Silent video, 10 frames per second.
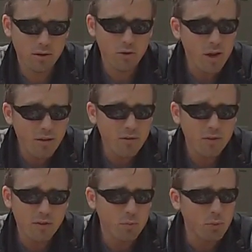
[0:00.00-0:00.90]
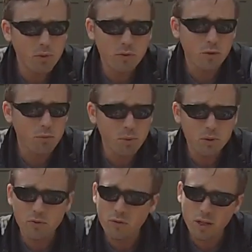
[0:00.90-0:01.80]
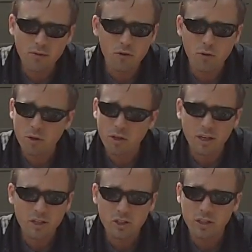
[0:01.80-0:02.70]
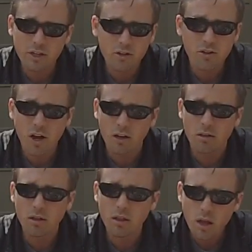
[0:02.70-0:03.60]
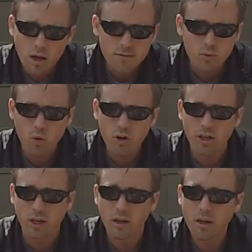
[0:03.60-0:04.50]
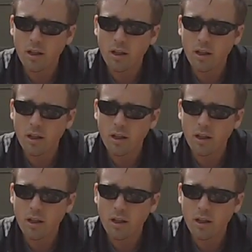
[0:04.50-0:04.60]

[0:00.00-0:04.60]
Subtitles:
You have this beautiful, beautiful level of communication that your dog loves working.